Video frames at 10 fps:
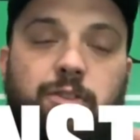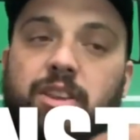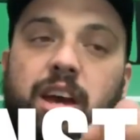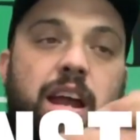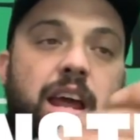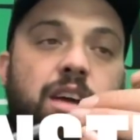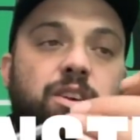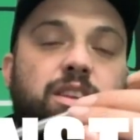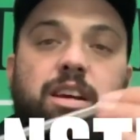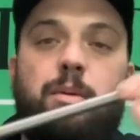for that.
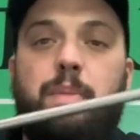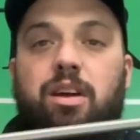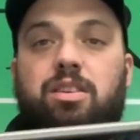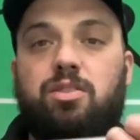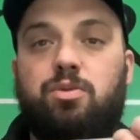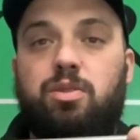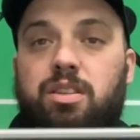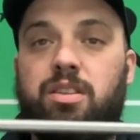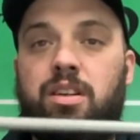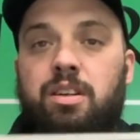Everything about this
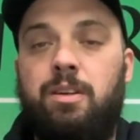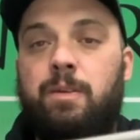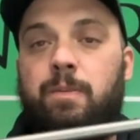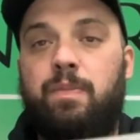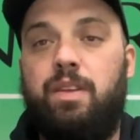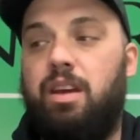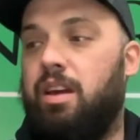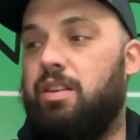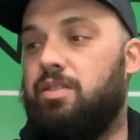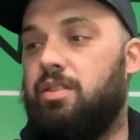one
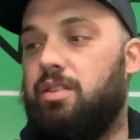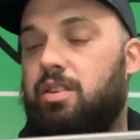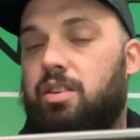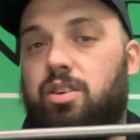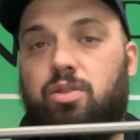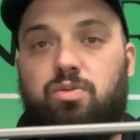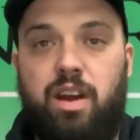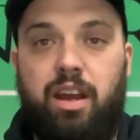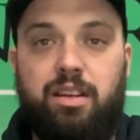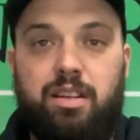is
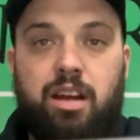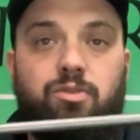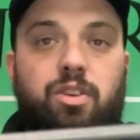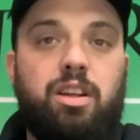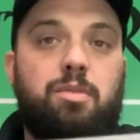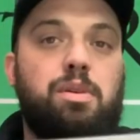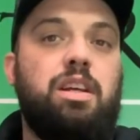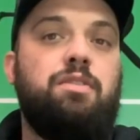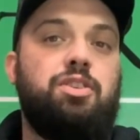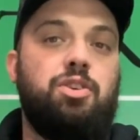great. I really
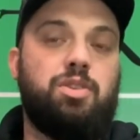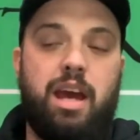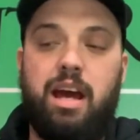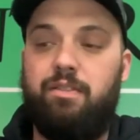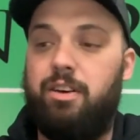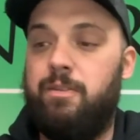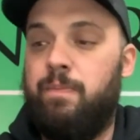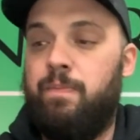believe that you should have it.